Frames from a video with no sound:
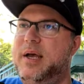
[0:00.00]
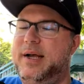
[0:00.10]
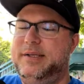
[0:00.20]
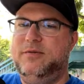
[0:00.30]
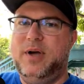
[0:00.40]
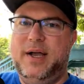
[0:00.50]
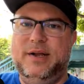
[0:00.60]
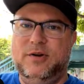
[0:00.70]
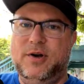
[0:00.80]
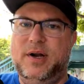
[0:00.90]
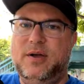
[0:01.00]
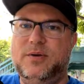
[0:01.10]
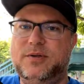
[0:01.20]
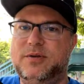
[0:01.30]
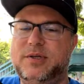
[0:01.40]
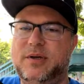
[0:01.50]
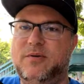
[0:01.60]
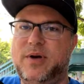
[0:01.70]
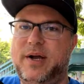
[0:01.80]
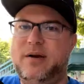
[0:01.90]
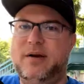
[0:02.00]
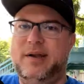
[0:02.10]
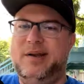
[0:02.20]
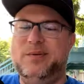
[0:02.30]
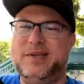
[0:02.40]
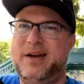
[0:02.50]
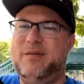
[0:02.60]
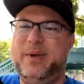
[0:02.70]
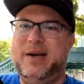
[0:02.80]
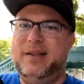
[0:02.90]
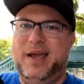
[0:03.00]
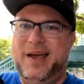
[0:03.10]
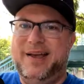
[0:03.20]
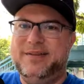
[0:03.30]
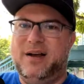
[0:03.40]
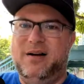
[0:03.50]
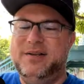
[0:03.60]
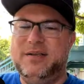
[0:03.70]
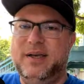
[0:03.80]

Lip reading: I did ride Incredicoaster single rider, and that was kind of a pain in the ass, honestly.